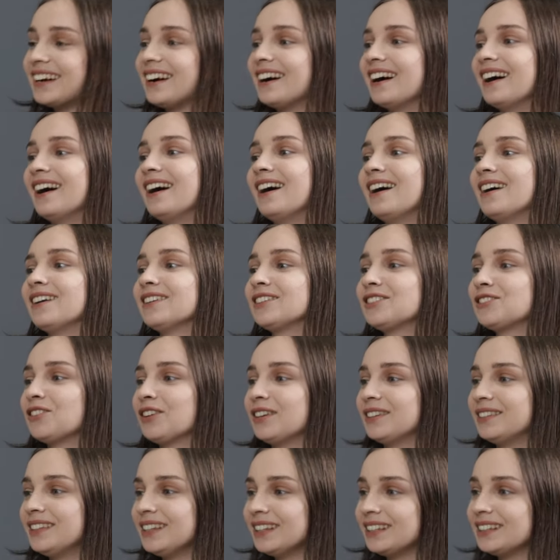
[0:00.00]
Uh, so
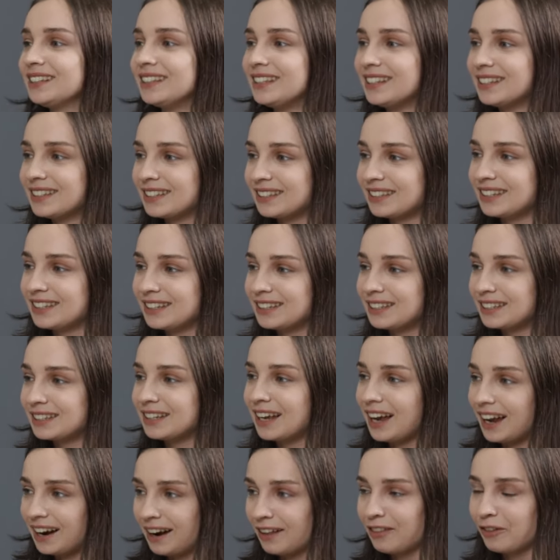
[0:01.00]
I think this is
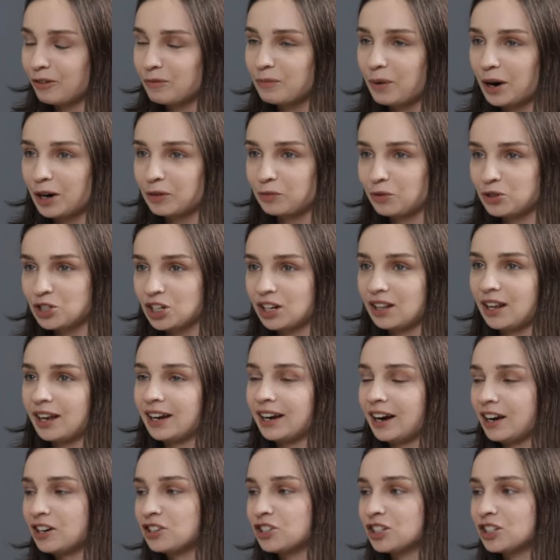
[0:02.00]
another part which I like.